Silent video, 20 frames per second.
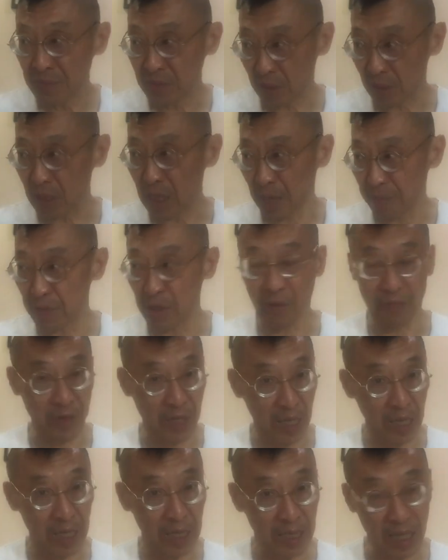In a couple of
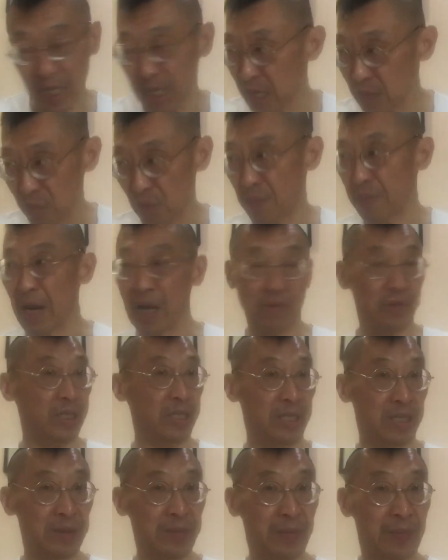days, and then rebounded,